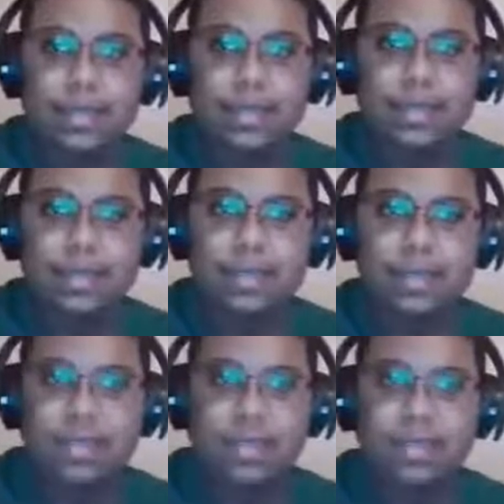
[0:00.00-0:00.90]

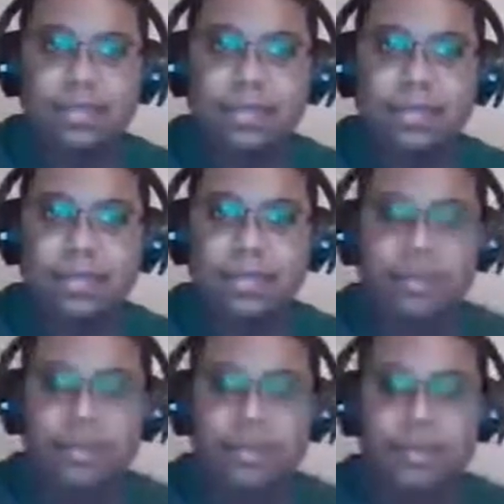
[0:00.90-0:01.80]

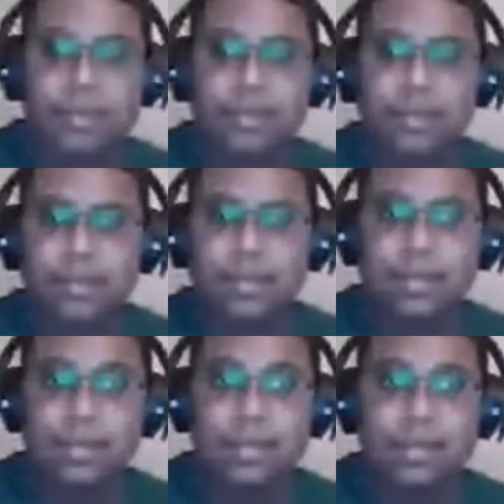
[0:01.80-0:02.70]

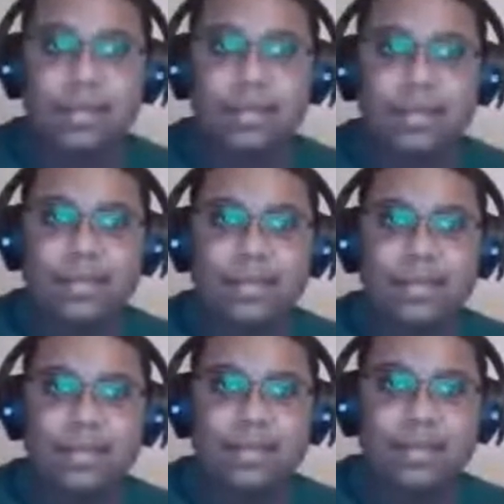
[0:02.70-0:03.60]

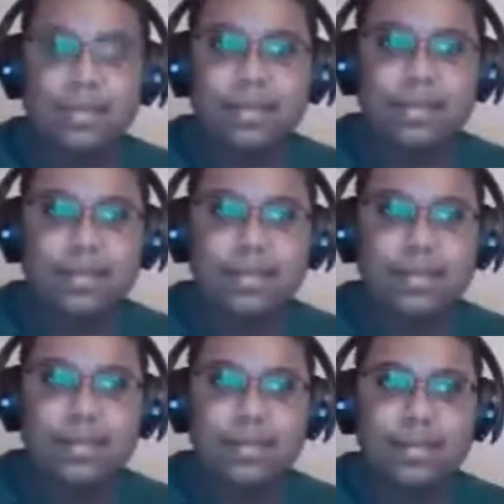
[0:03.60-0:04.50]

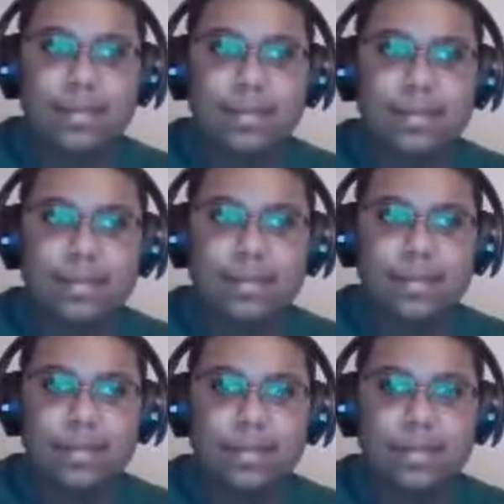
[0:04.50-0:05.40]

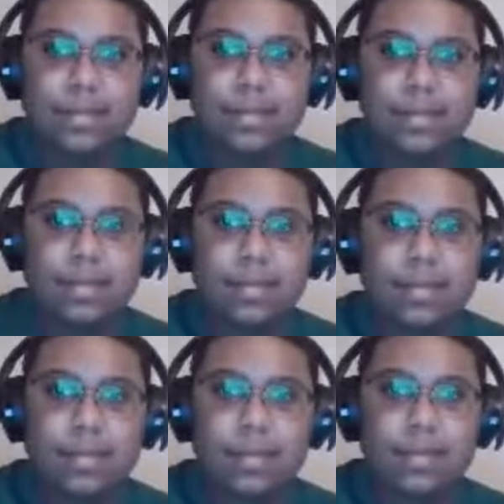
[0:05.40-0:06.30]

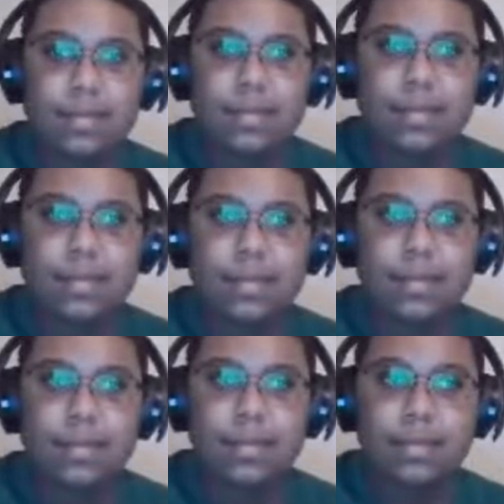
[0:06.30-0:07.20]

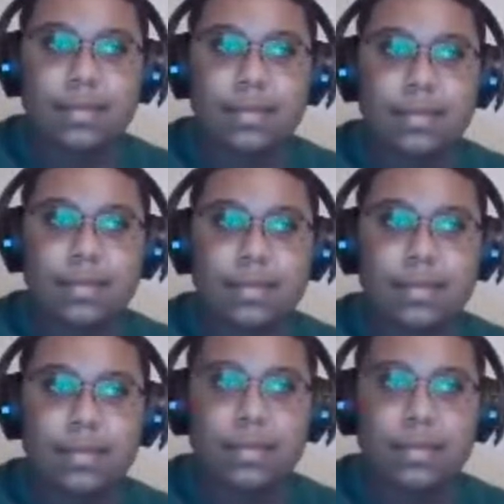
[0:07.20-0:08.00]
The person shown says nothing.